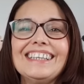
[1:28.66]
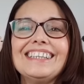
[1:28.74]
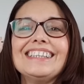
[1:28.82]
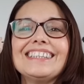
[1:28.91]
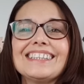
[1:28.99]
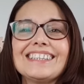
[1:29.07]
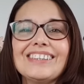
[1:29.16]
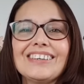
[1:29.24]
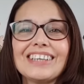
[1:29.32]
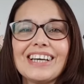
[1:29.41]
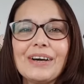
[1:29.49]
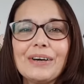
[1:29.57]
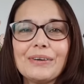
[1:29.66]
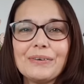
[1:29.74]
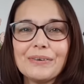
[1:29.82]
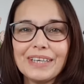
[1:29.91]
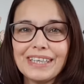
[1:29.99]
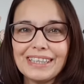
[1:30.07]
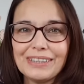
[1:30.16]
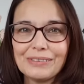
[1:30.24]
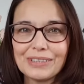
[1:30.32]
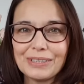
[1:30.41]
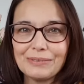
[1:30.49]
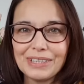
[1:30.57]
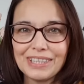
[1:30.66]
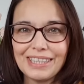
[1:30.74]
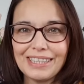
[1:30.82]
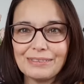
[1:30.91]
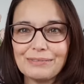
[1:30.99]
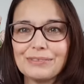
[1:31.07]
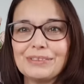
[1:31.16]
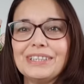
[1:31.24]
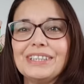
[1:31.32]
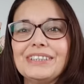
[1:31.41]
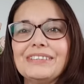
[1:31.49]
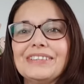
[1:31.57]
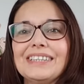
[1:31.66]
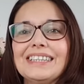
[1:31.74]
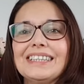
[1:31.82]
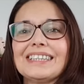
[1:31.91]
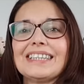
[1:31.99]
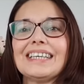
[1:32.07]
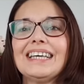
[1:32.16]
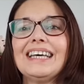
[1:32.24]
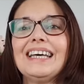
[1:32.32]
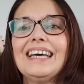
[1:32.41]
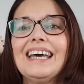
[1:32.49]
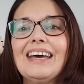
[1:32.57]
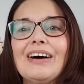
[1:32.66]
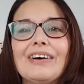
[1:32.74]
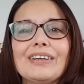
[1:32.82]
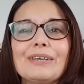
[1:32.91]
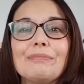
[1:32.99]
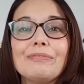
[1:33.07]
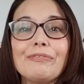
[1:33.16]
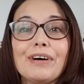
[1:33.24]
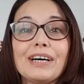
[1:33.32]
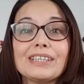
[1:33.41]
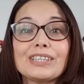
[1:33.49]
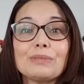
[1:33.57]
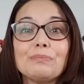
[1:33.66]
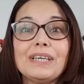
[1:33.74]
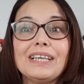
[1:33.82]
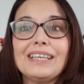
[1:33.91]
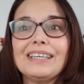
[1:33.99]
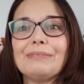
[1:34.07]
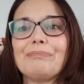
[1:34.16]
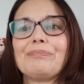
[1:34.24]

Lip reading: This does not go in the washing machine at 40 degrees on a fast spin.